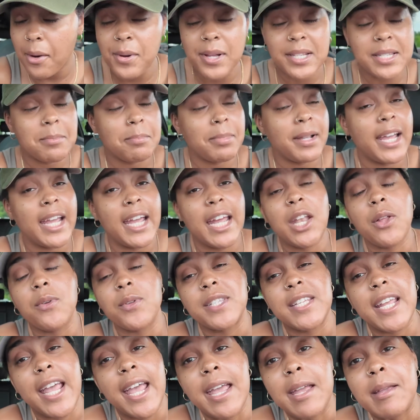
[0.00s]
wasn't playing
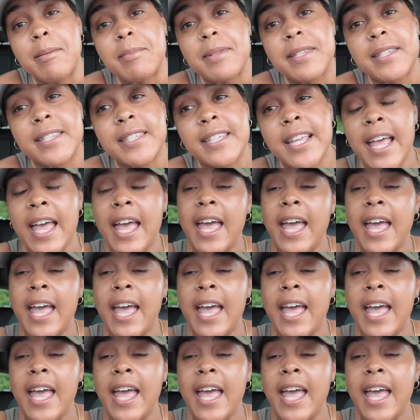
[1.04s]
those games.